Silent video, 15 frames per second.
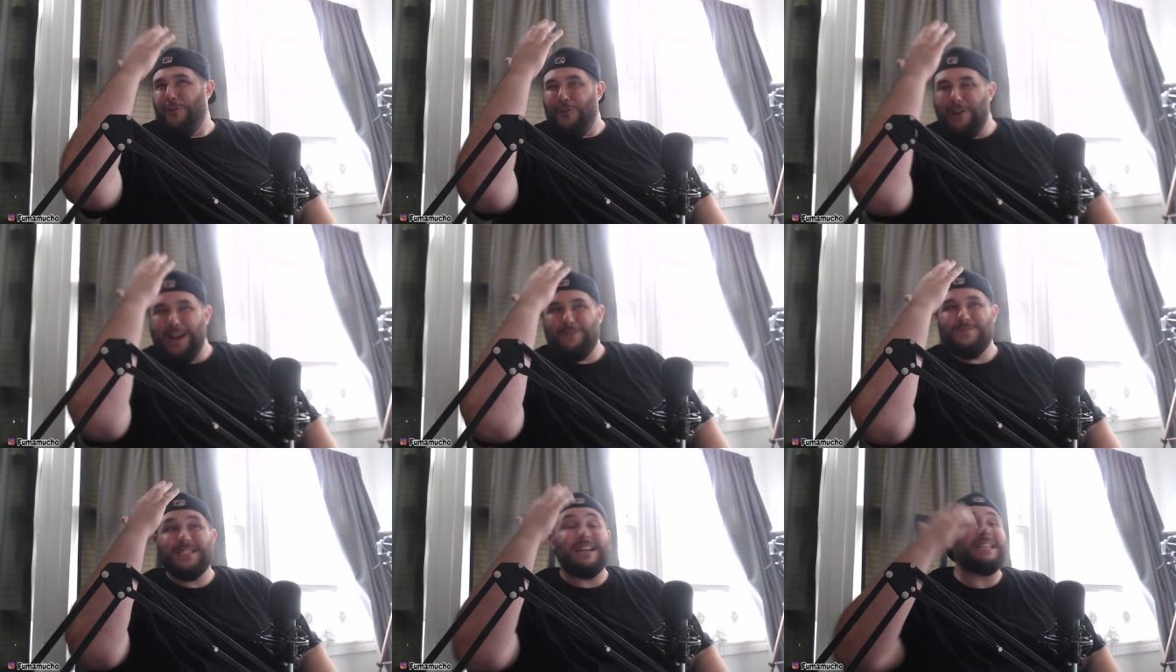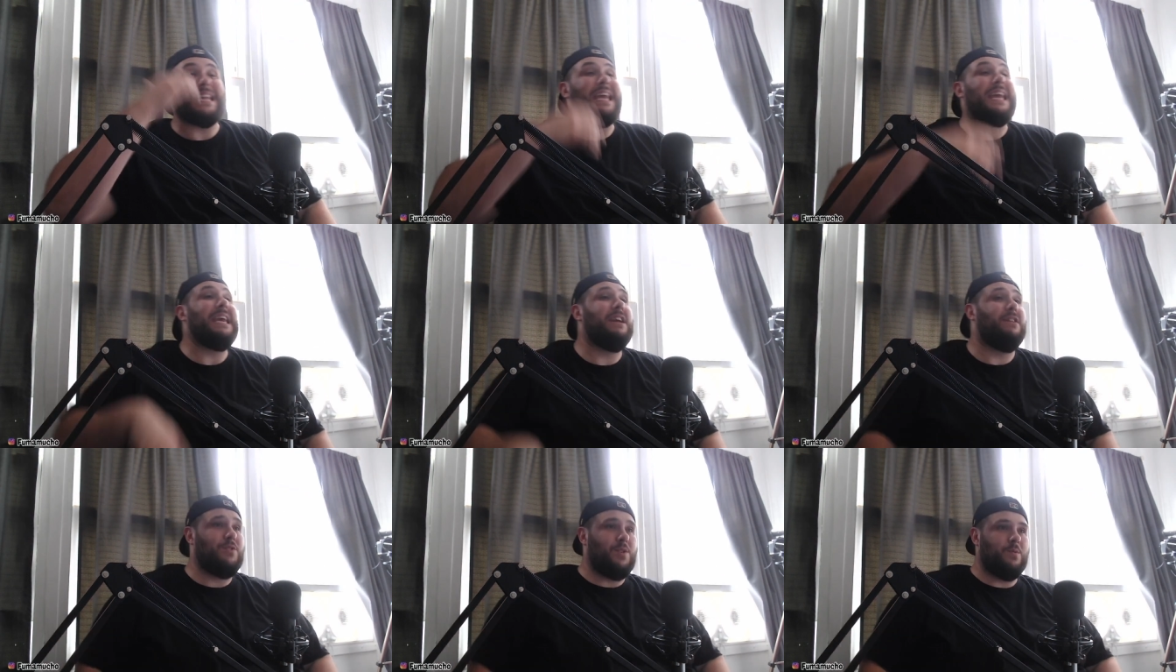forehead was at the
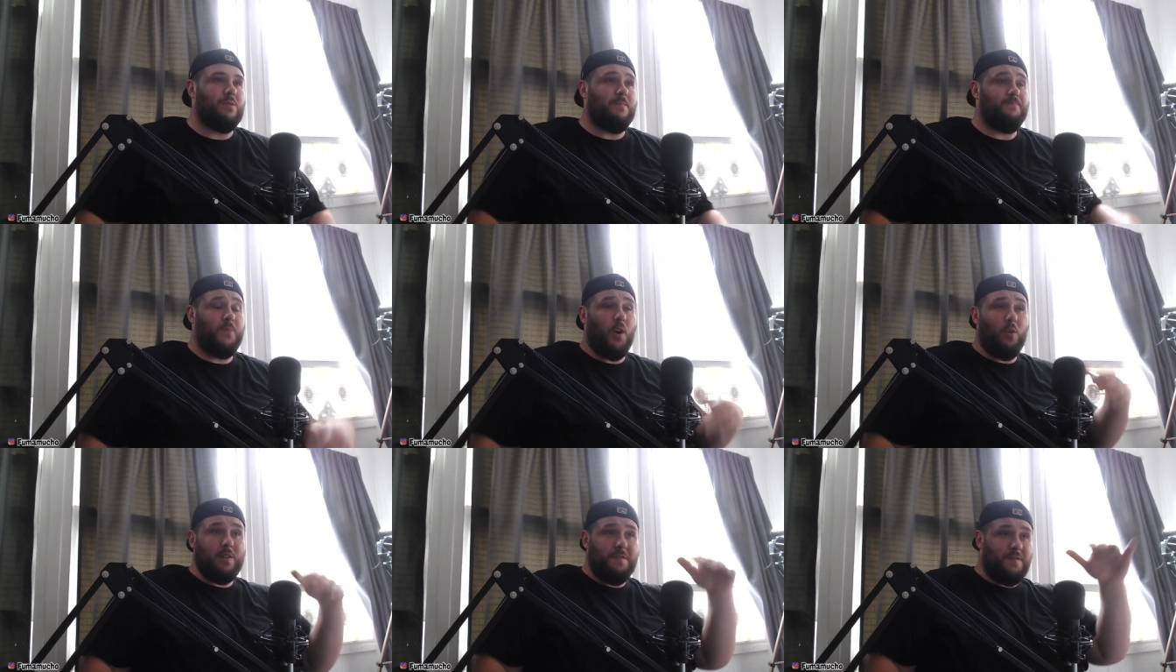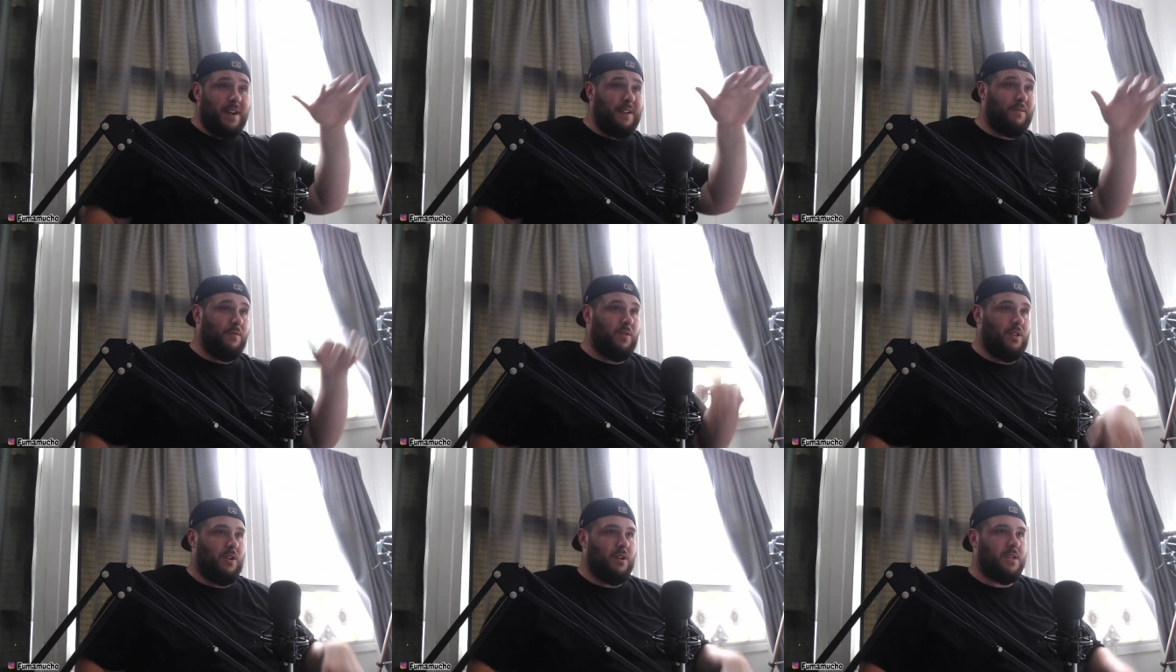here, dude. Only fight I've ever
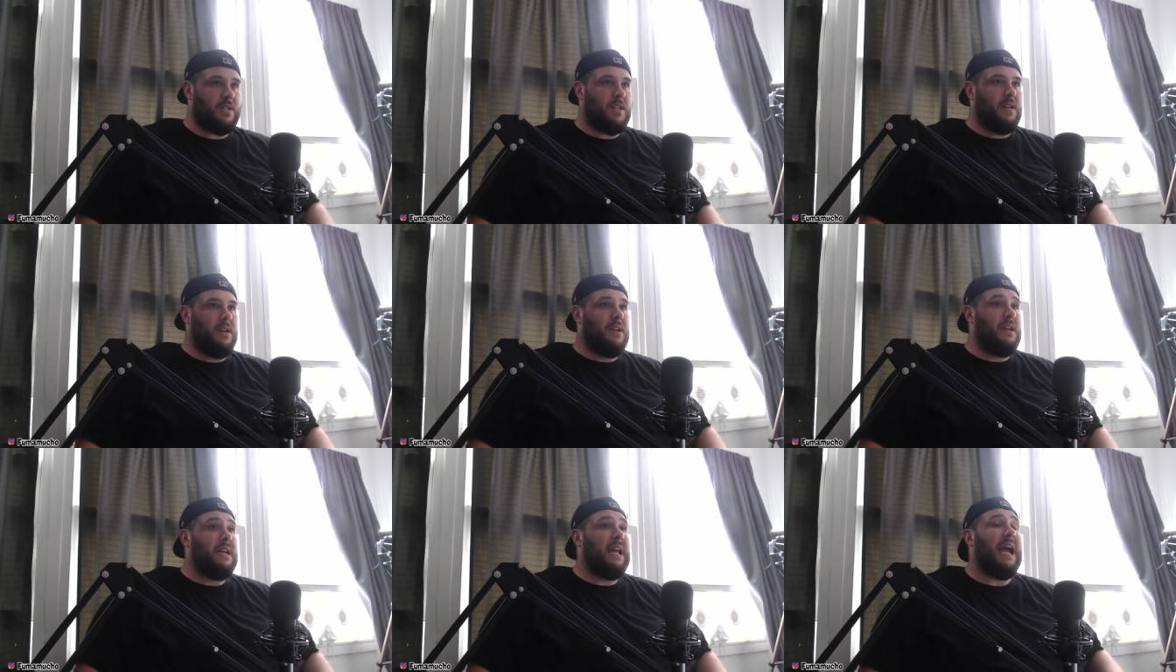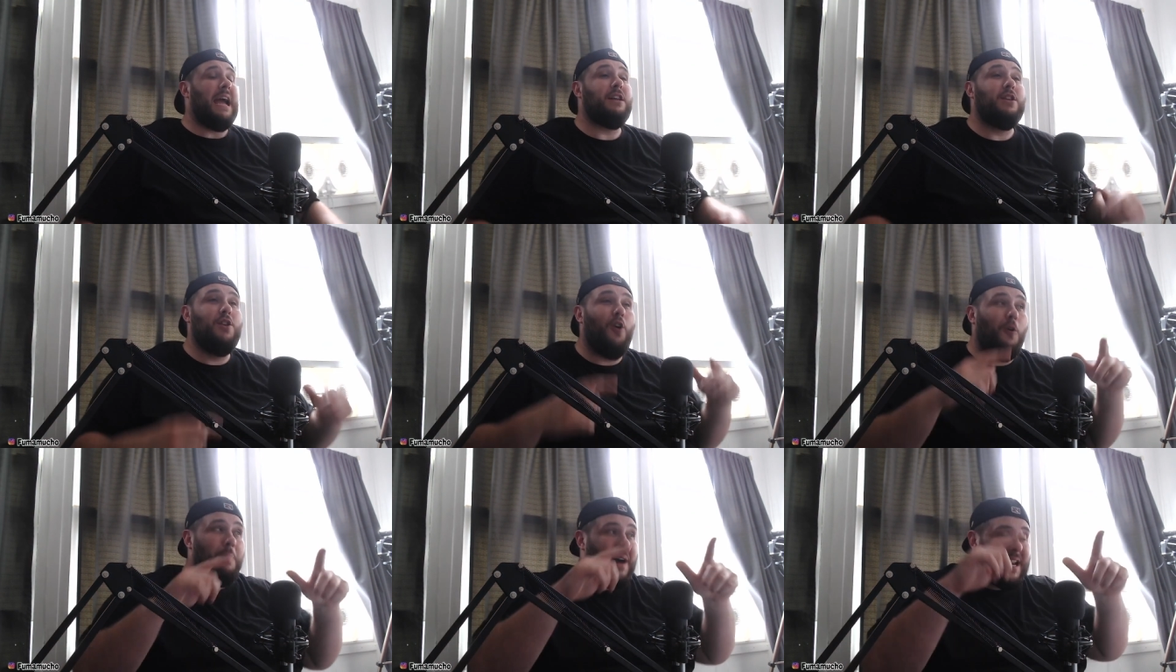lost. And
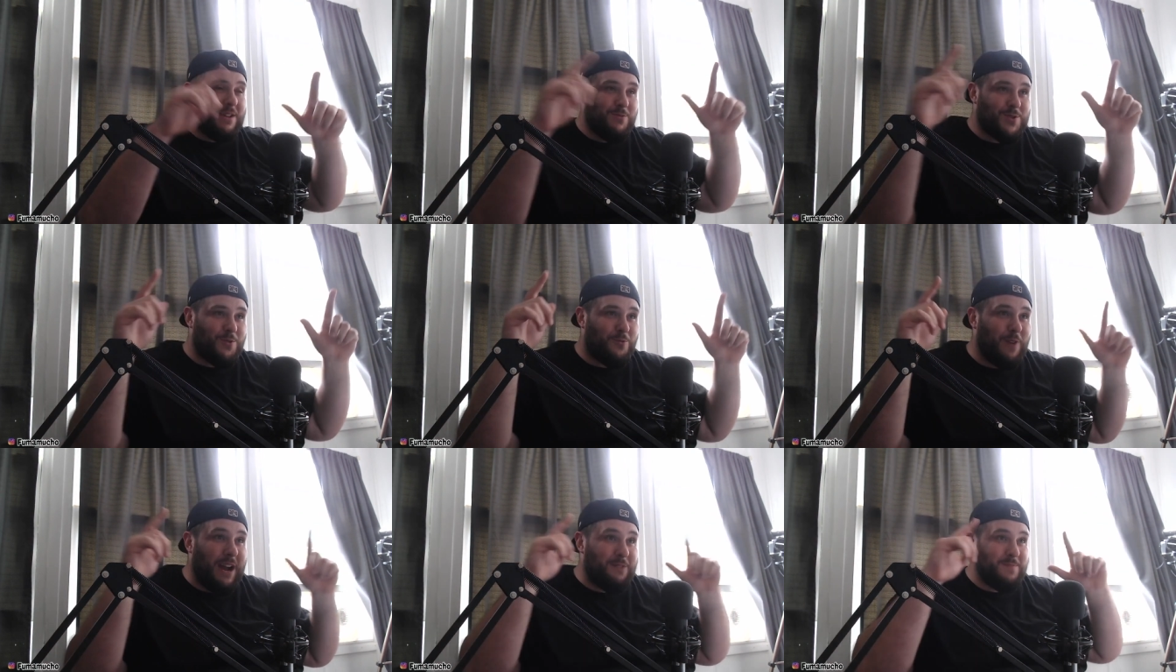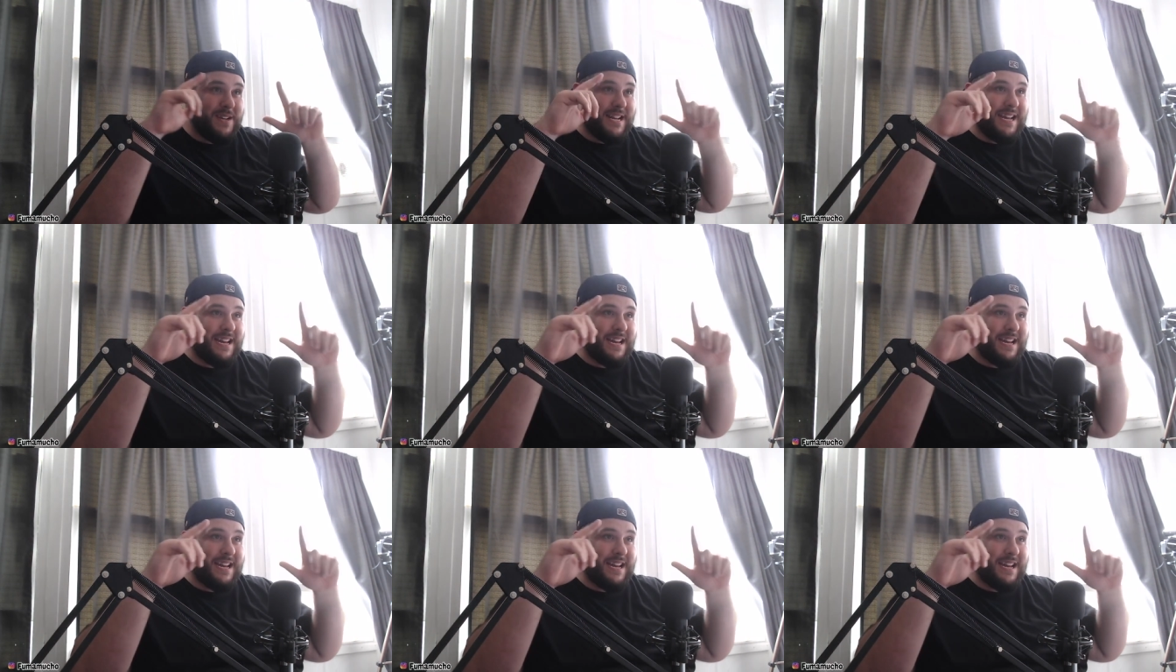nobody was around me to help me.